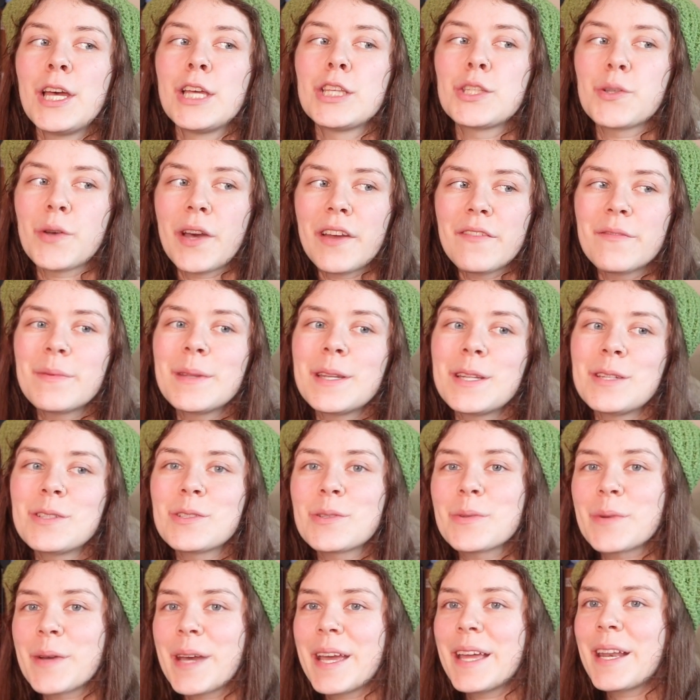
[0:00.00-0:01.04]
So I've been
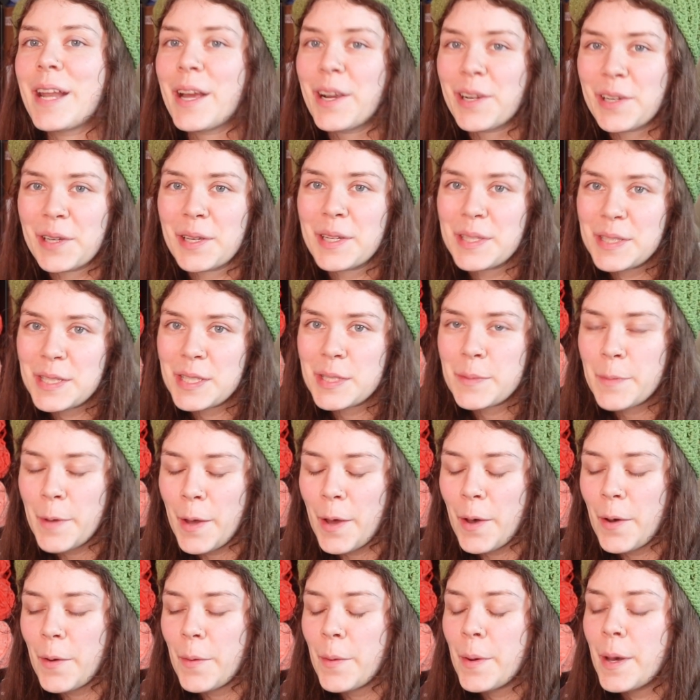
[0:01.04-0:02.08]
enjoying her
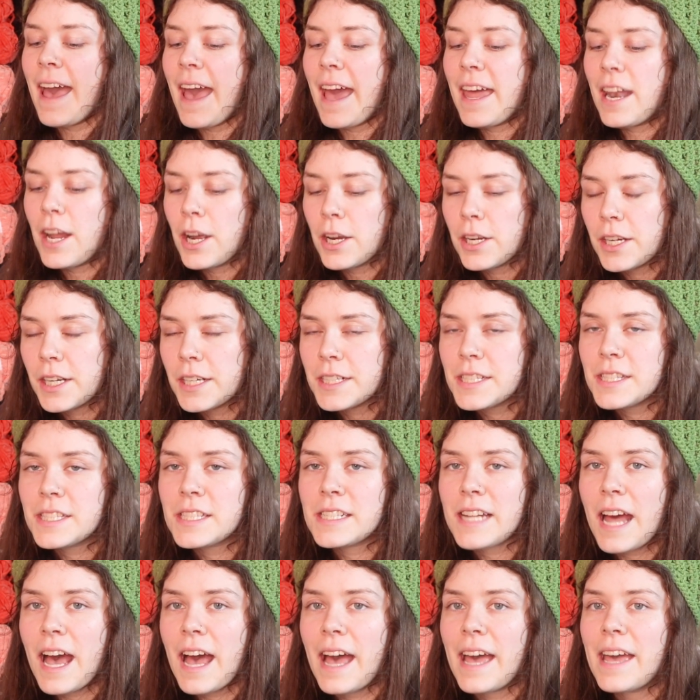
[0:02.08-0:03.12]
inspo and her
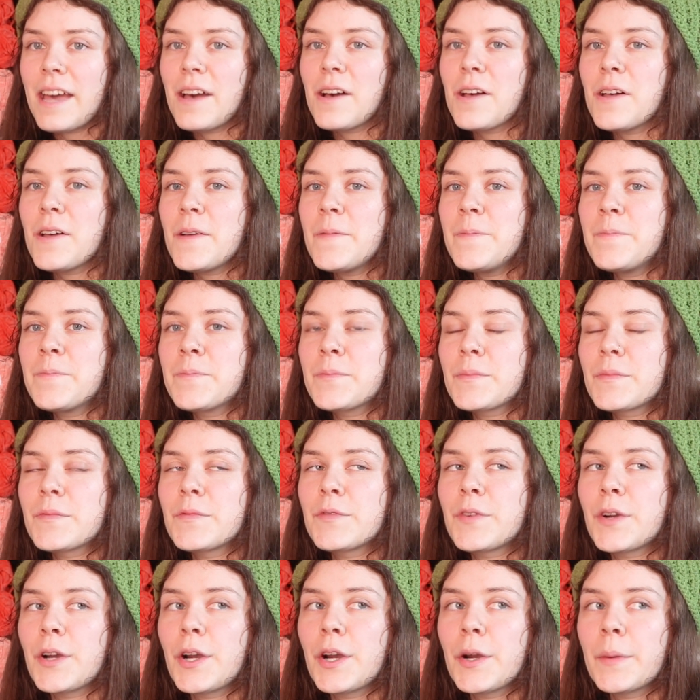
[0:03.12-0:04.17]
style
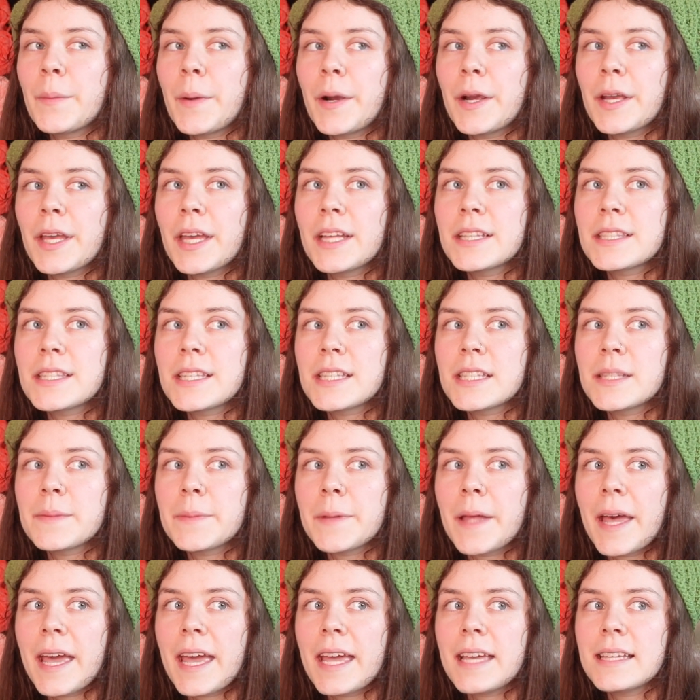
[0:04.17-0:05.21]
for her market
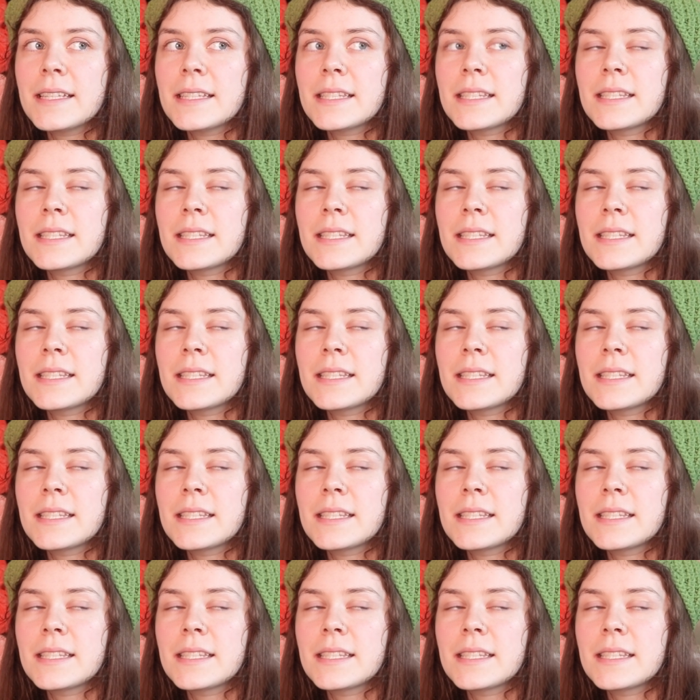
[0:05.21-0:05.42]
displays.